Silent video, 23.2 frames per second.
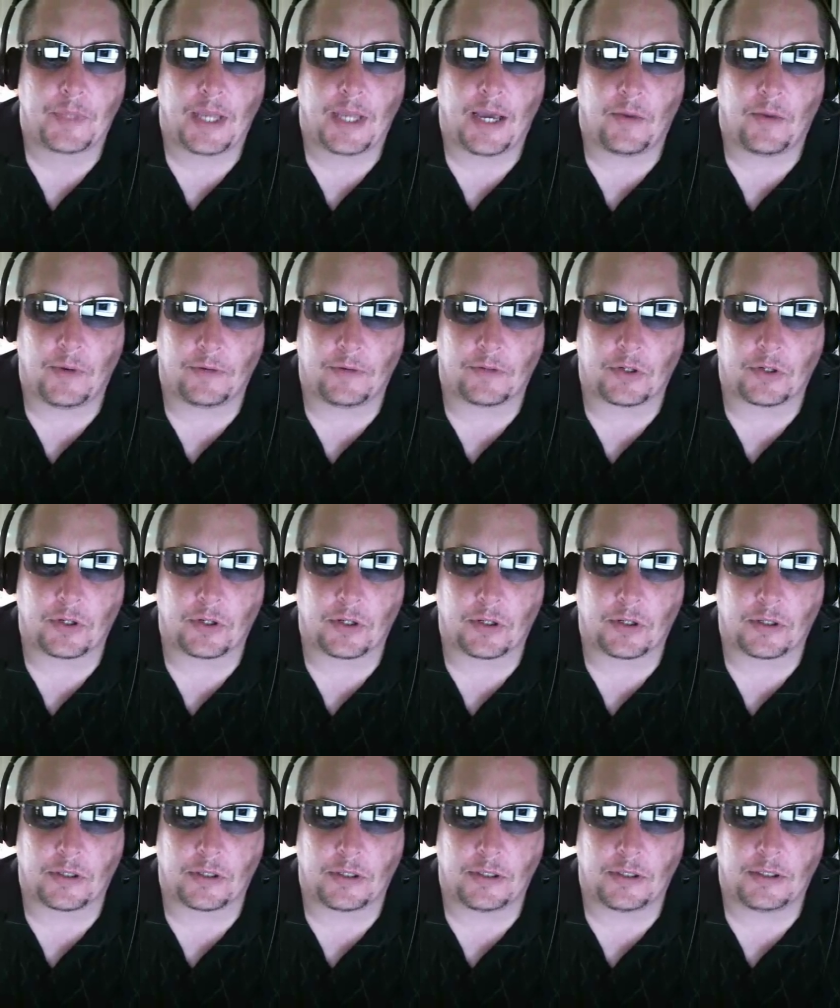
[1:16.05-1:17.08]

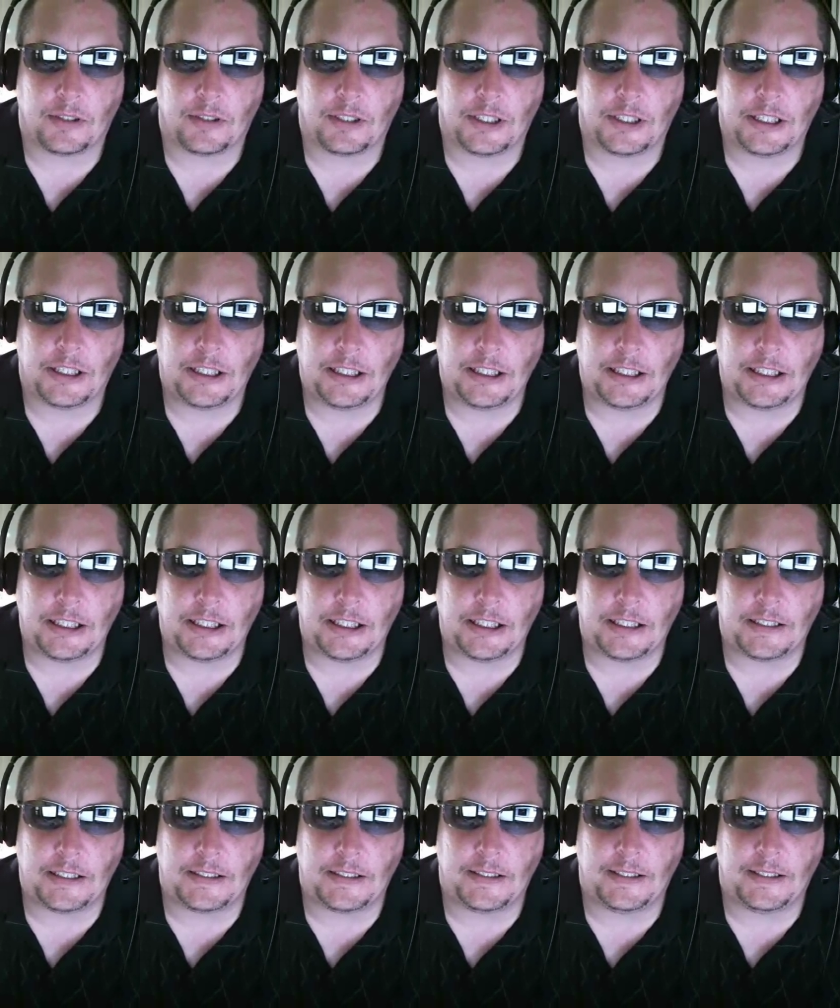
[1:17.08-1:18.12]
However,
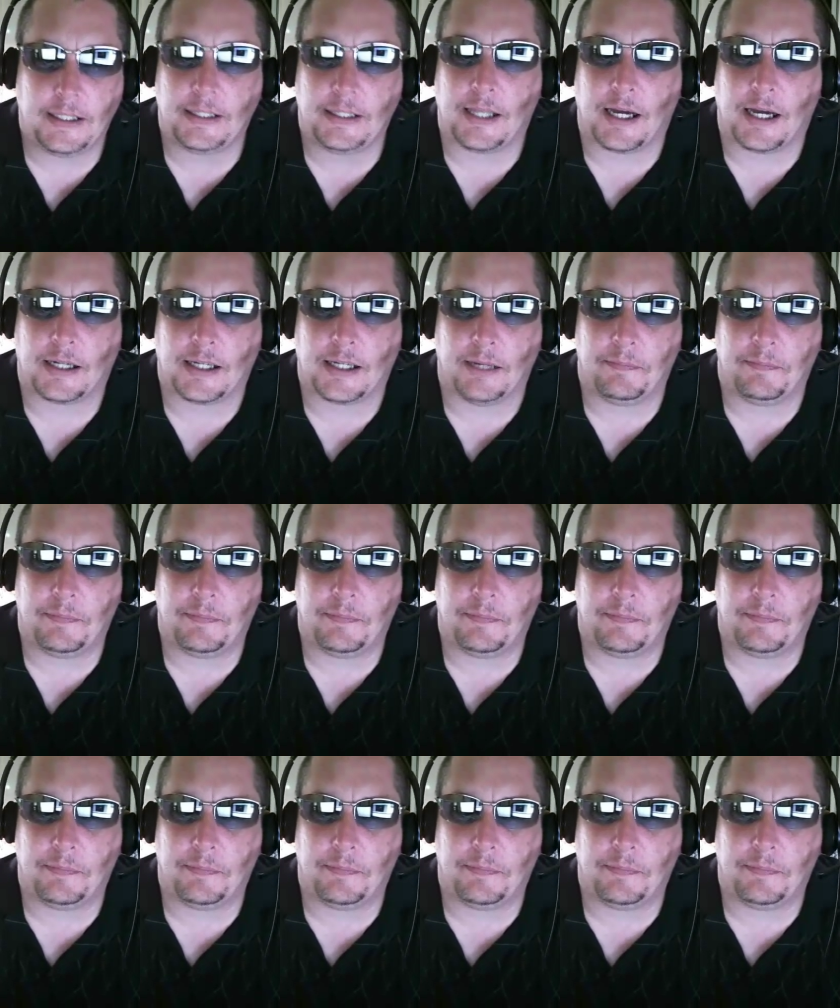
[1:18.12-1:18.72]
it did lock up